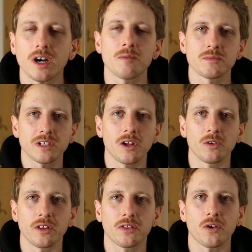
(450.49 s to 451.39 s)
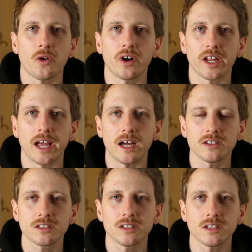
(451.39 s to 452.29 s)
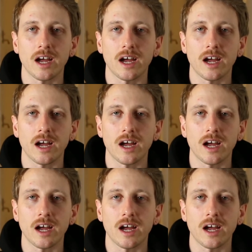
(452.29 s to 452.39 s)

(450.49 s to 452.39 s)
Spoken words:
I'm slowly thawing out.